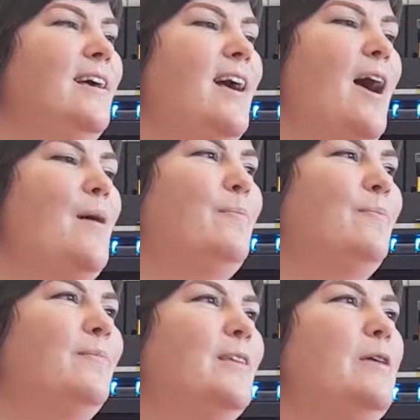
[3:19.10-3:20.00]

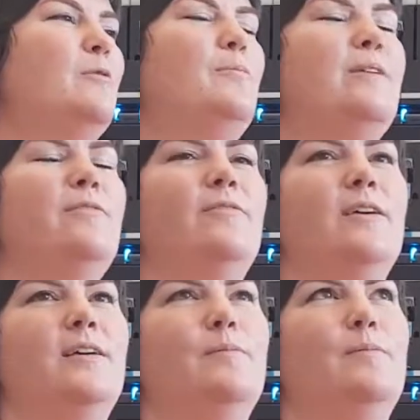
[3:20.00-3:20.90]
it would be
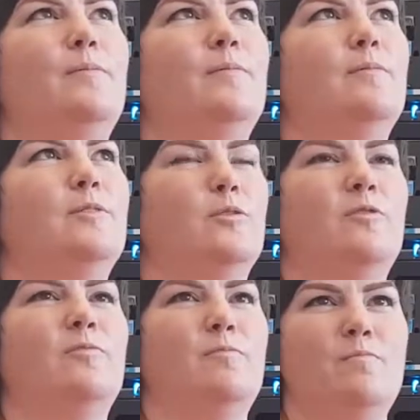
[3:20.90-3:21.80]
for sort
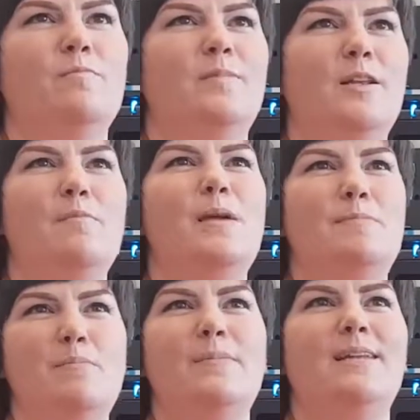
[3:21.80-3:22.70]
of,
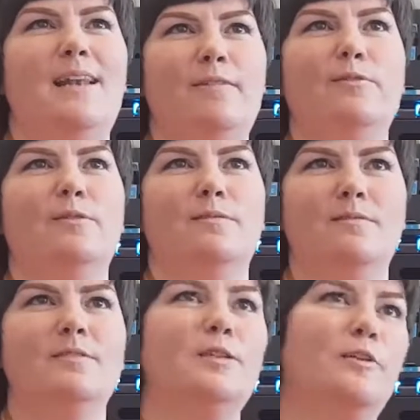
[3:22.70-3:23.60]
maybe mid-level,
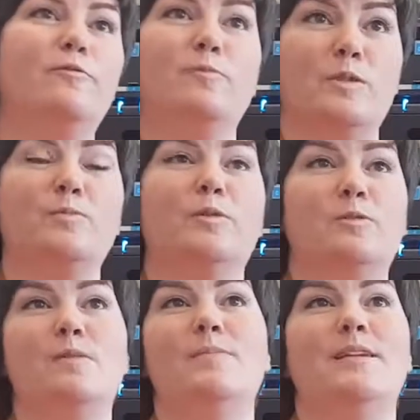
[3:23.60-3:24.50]
from small
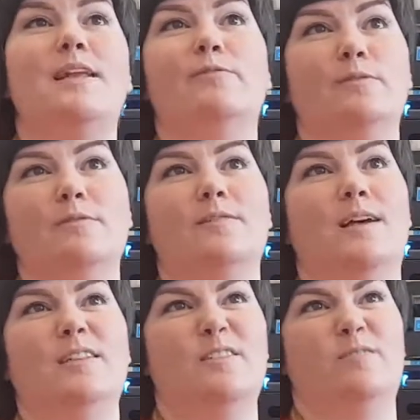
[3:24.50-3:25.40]
to mid-level
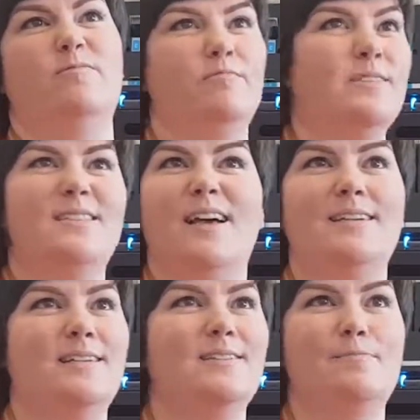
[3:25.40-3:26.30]
kind of
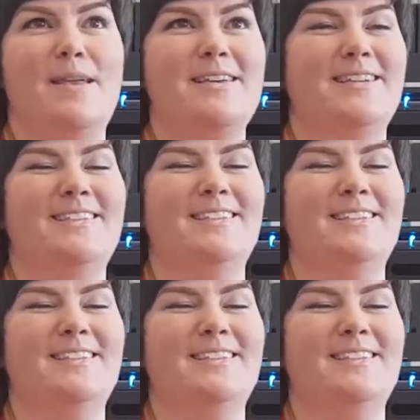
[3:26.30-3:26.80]
designers, makers.